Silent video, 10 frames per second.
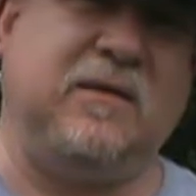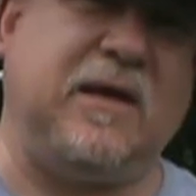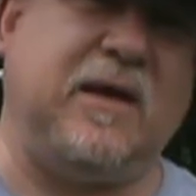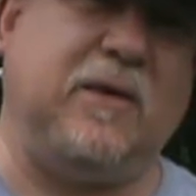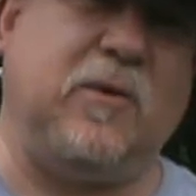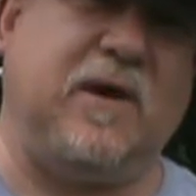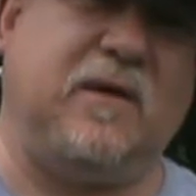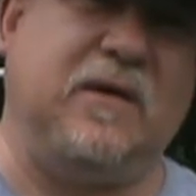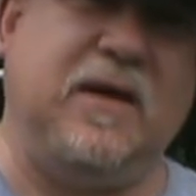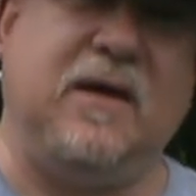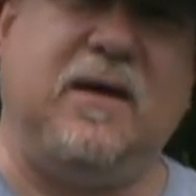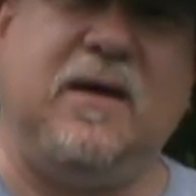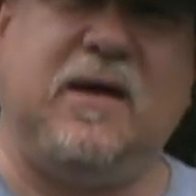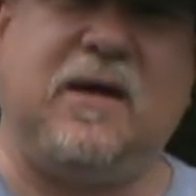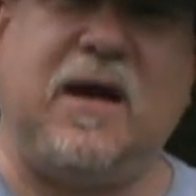and wear
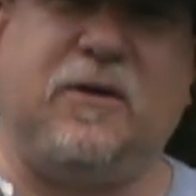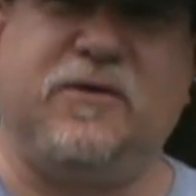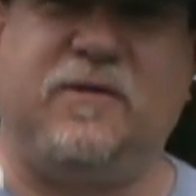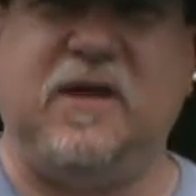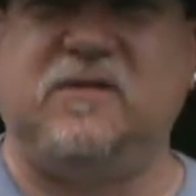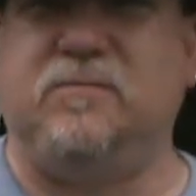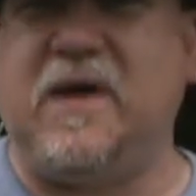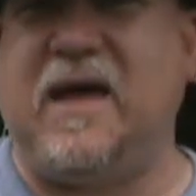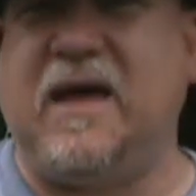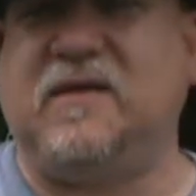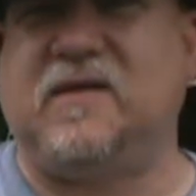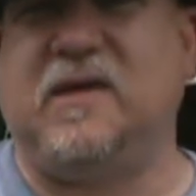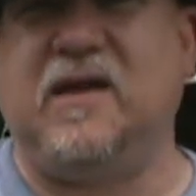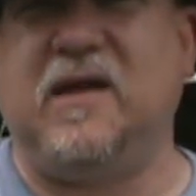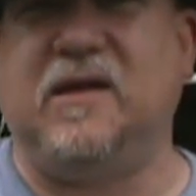goggles, face
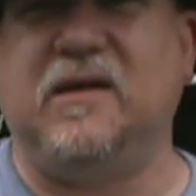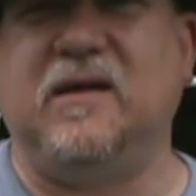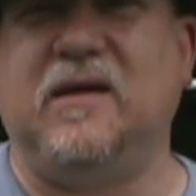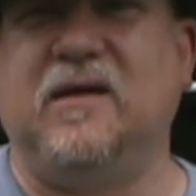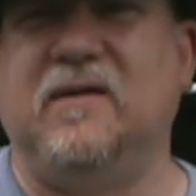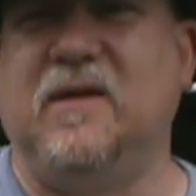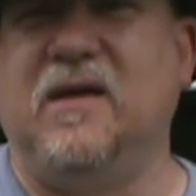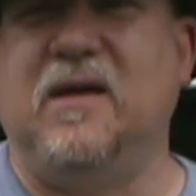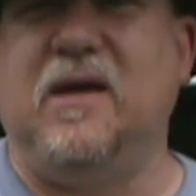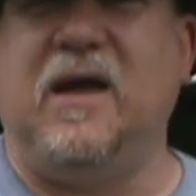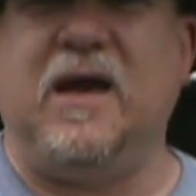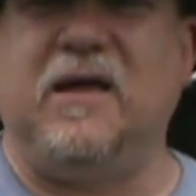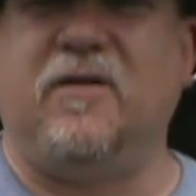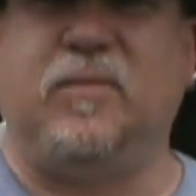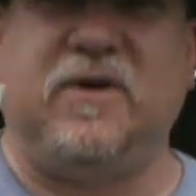mask, and
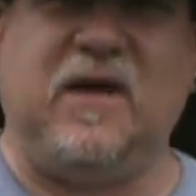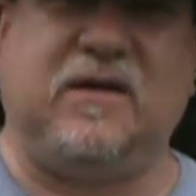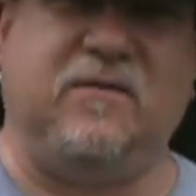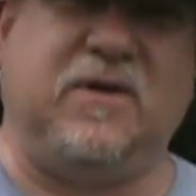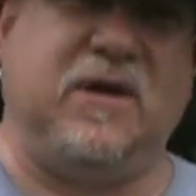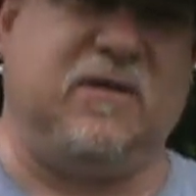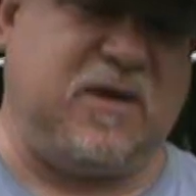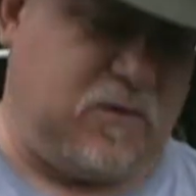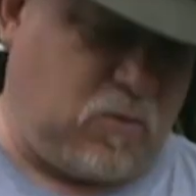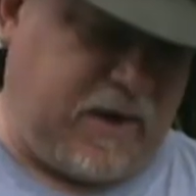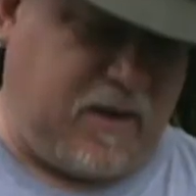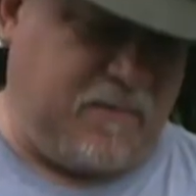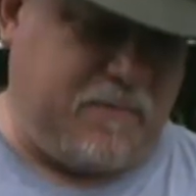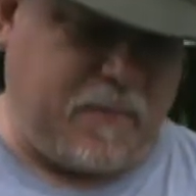any other protective gear that you wear.